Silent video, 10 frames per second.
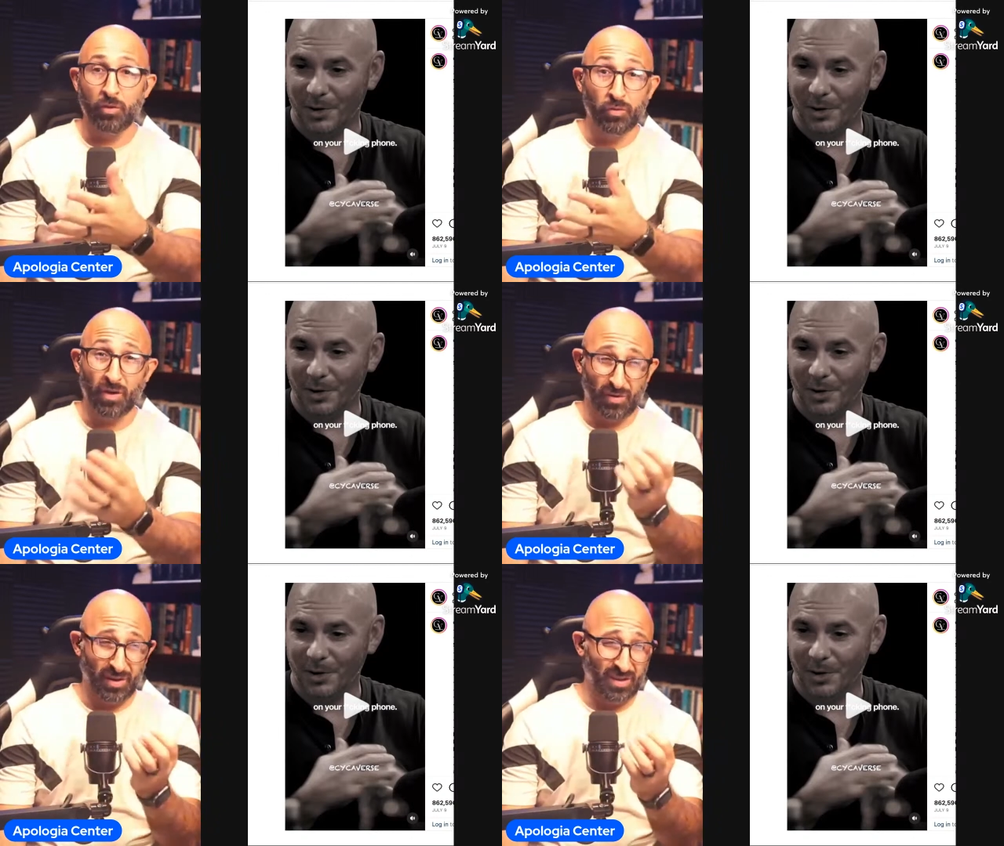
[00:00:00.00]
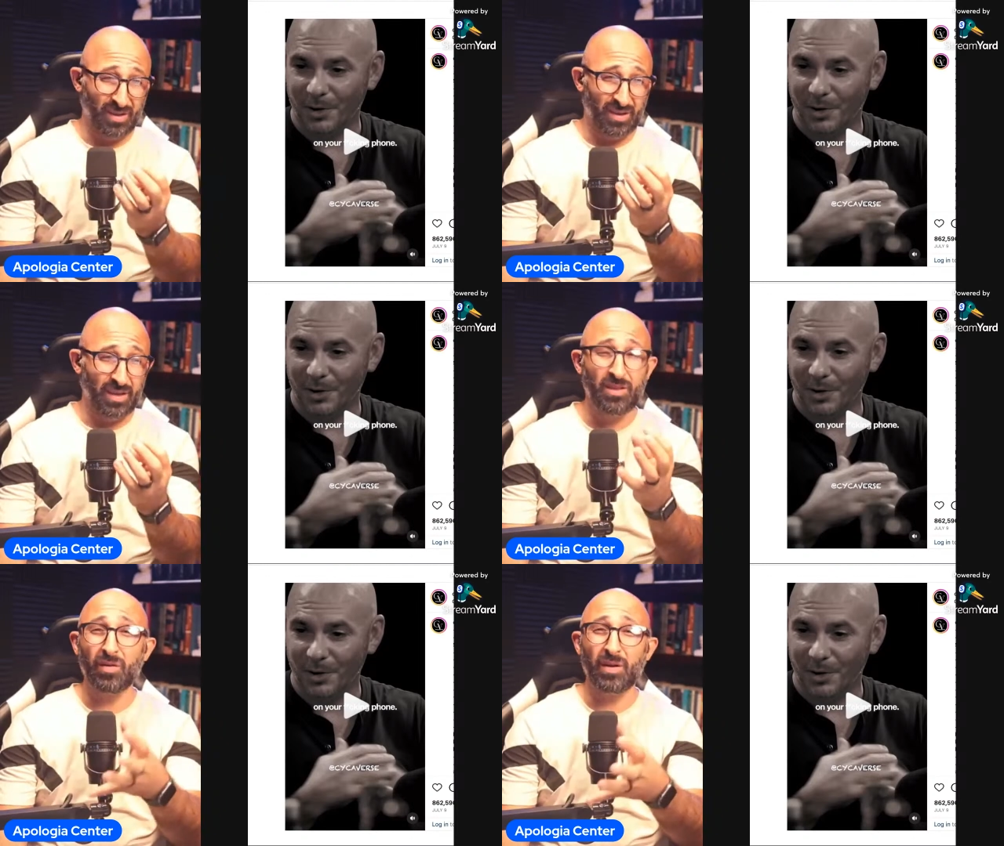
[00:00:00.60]
Speaker 1: are
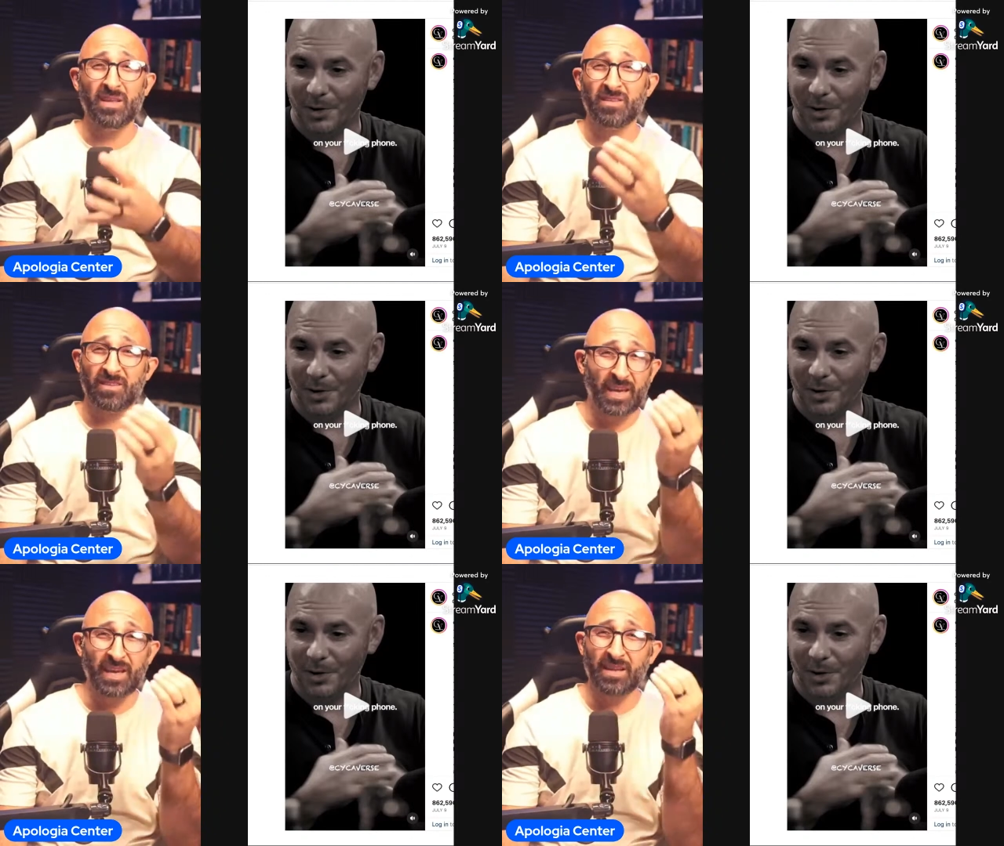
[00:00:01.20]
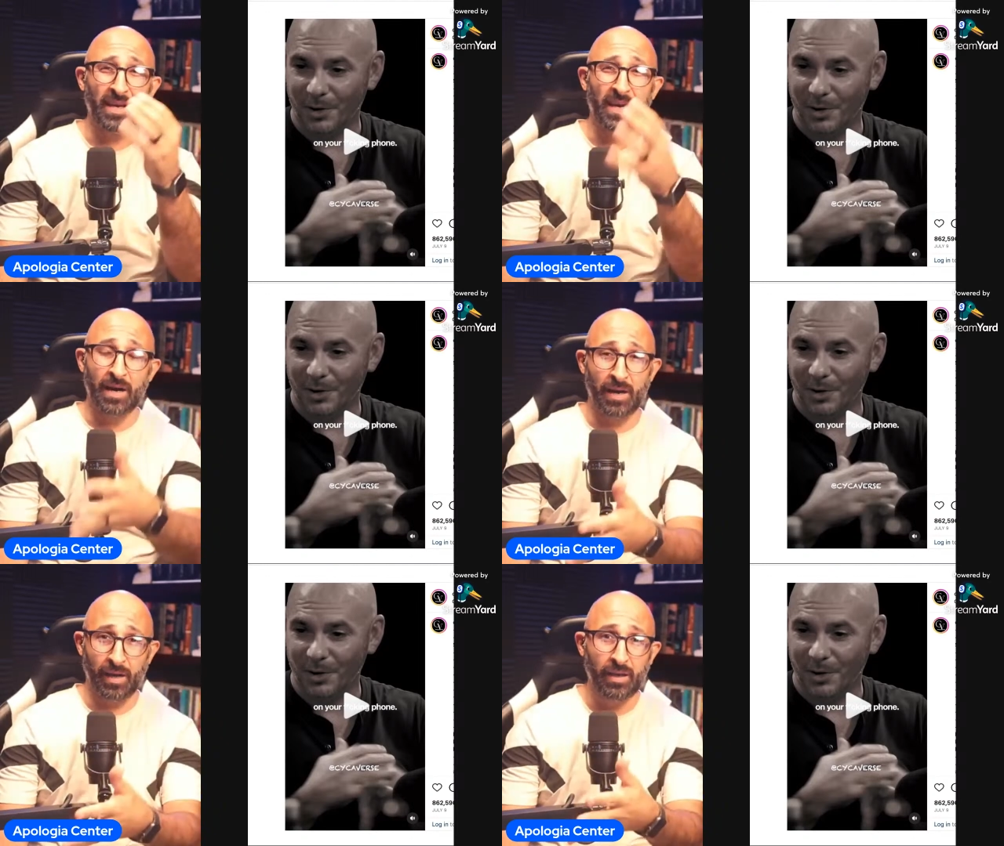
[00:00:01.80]
either insanely
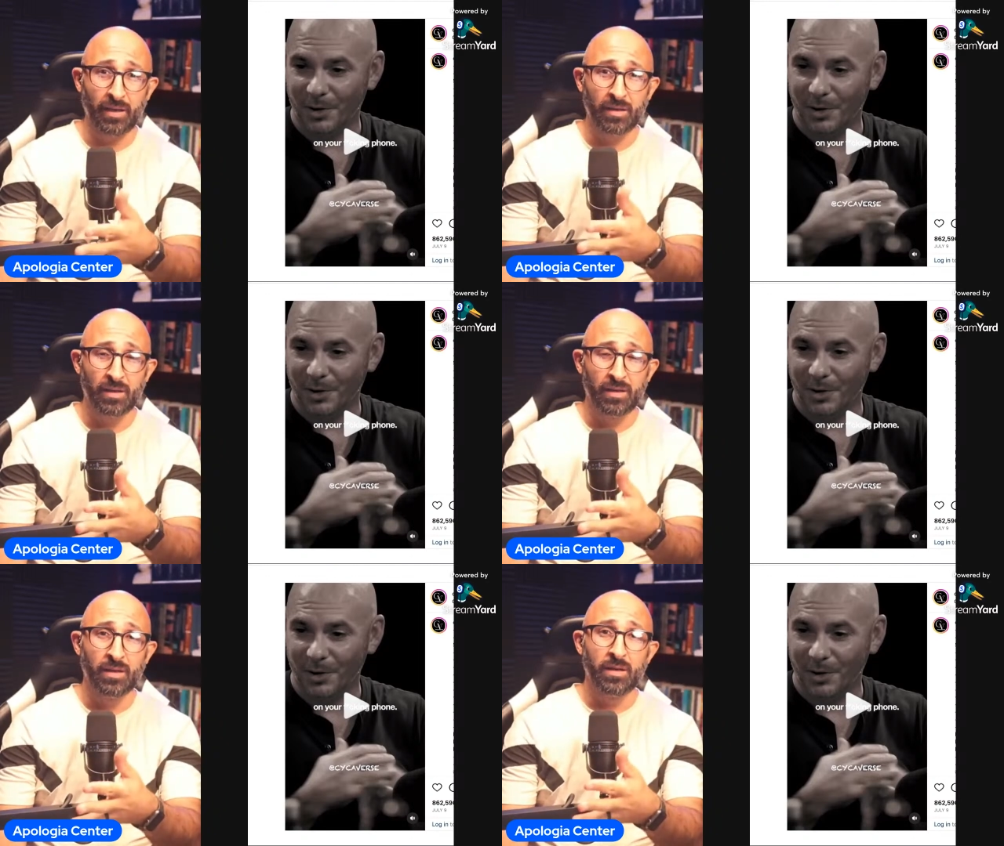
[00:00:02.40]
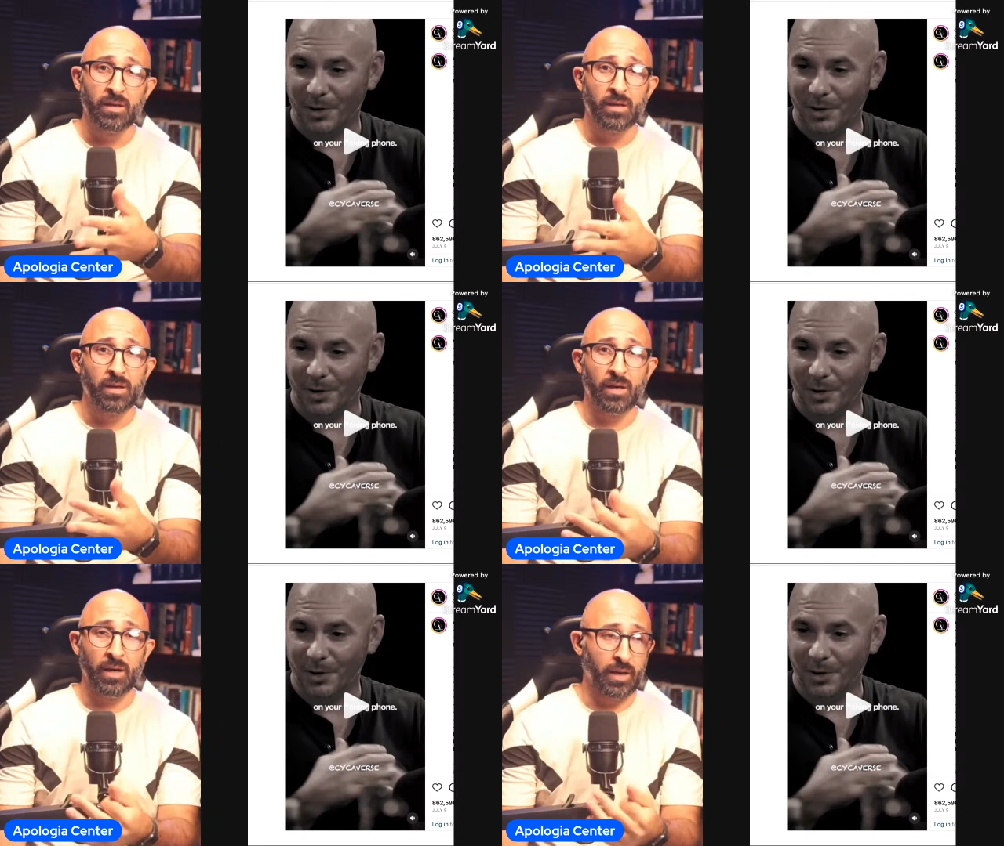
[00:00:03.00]
high
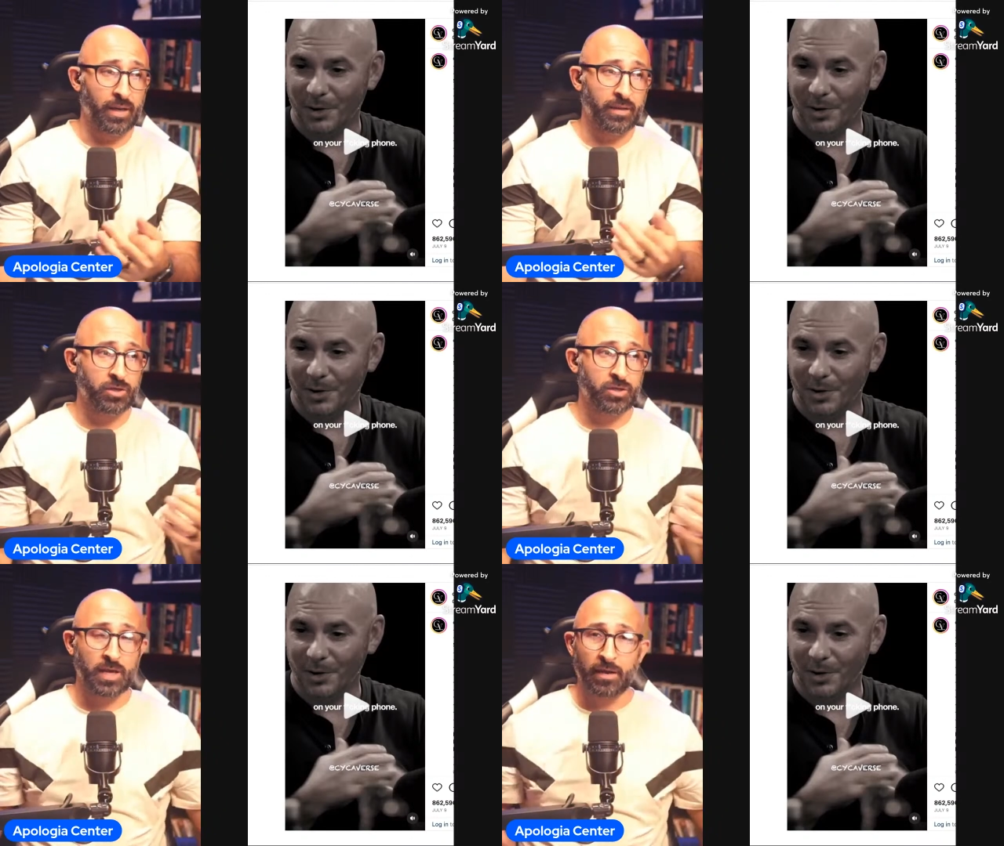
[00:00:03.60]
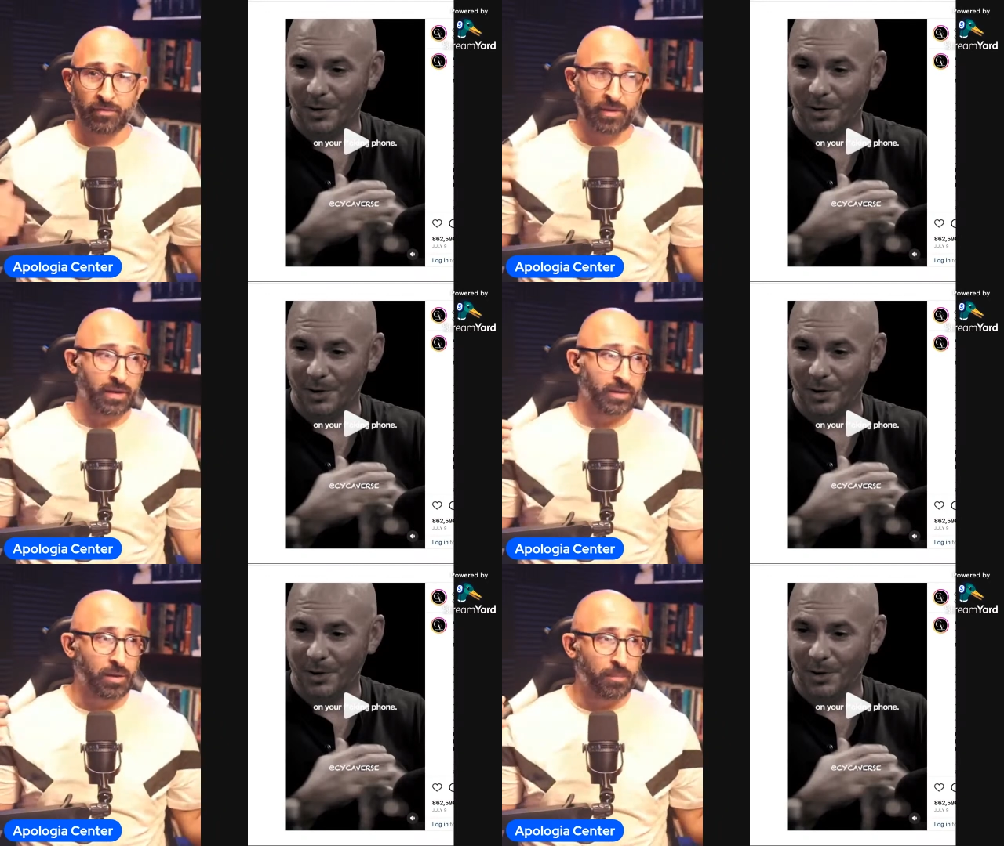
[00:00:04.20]
uh, and they're just kind of sitting
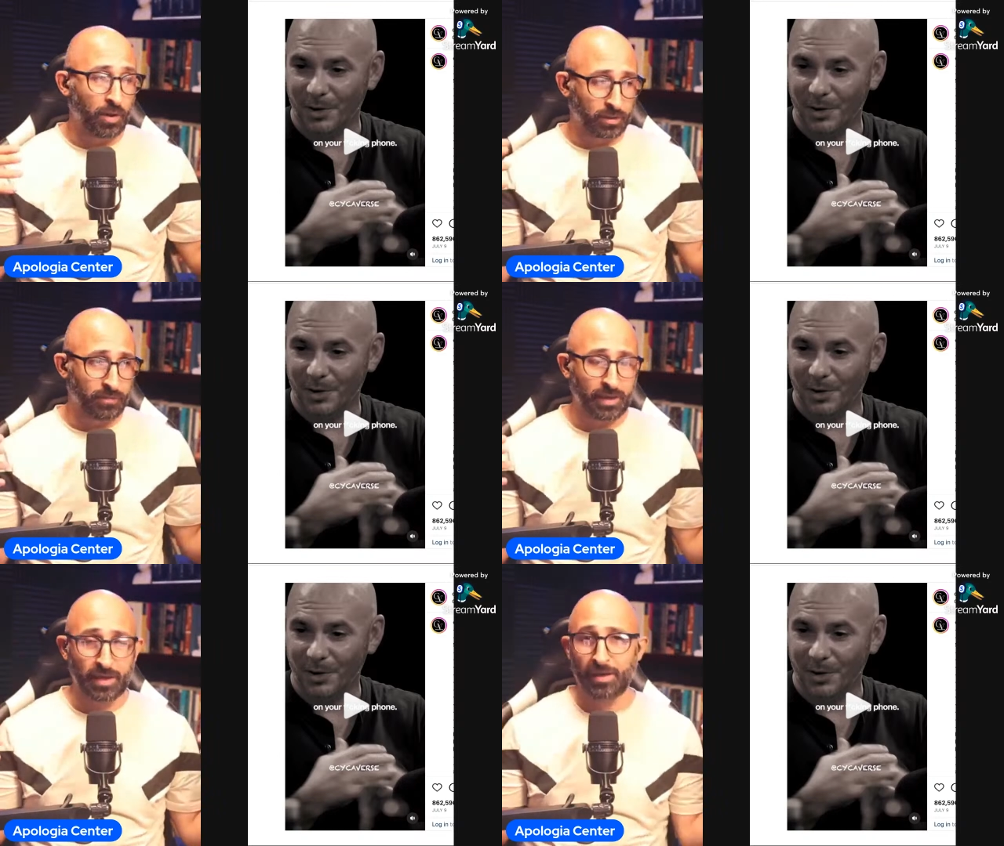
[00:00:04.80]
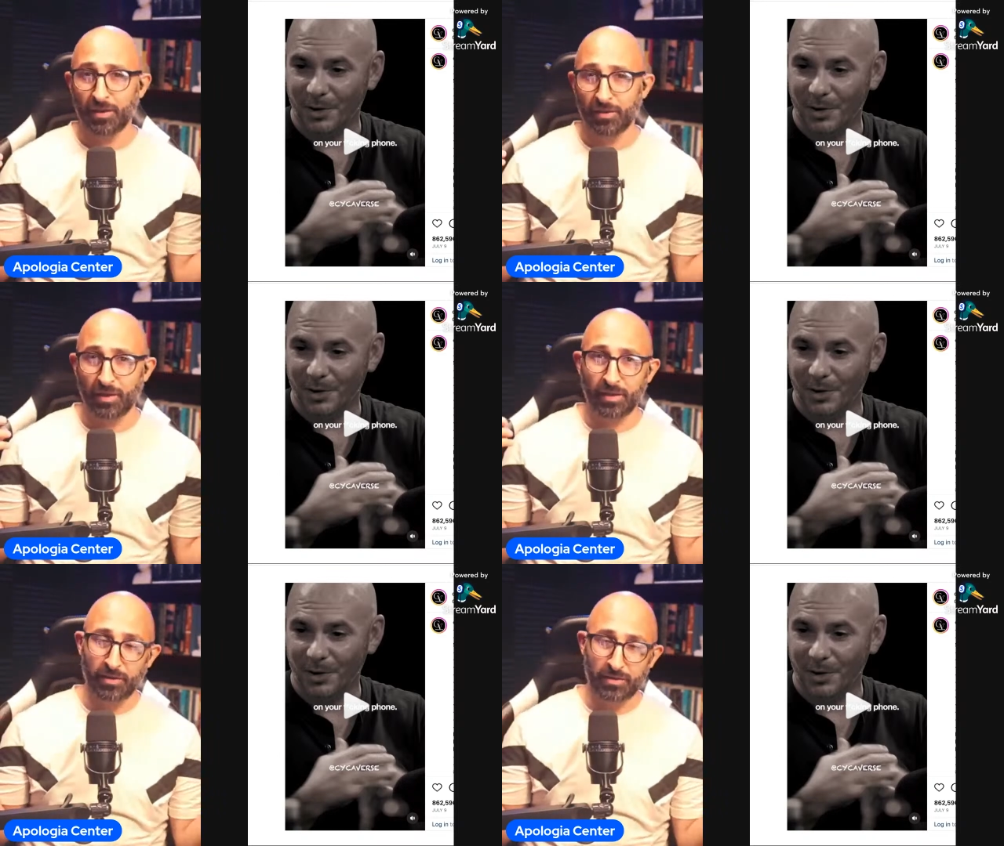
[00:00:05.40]
there and pontificating and
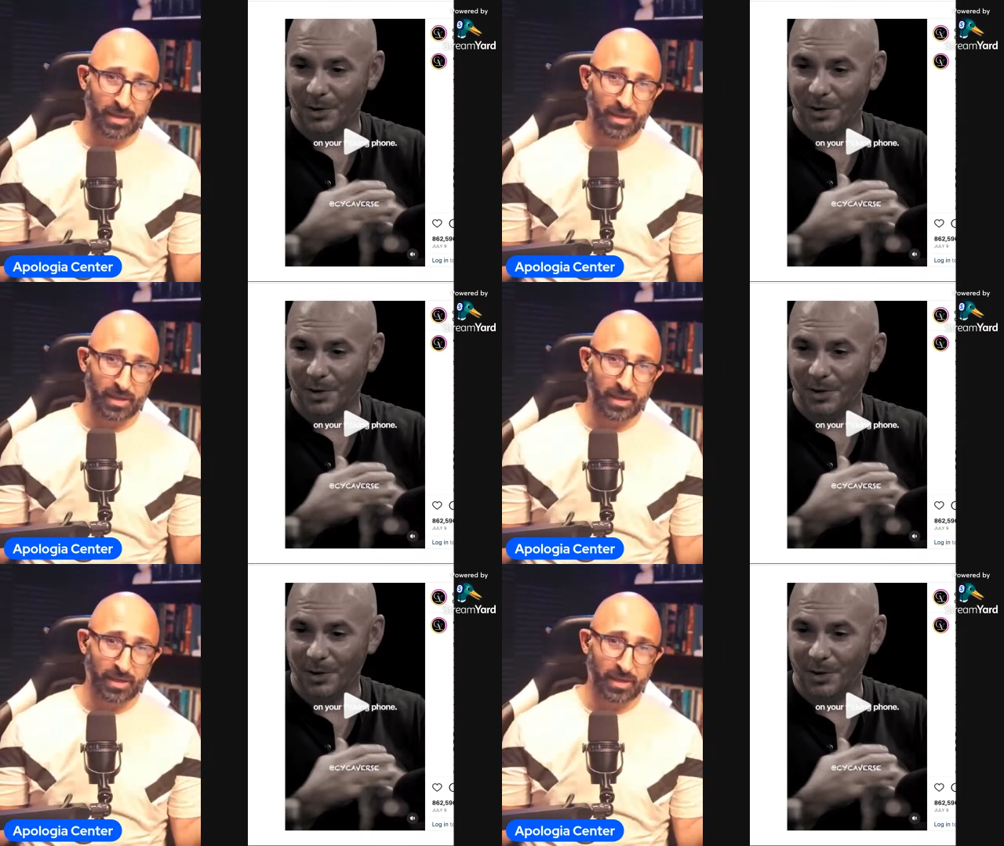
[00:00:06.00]
thinking they're saying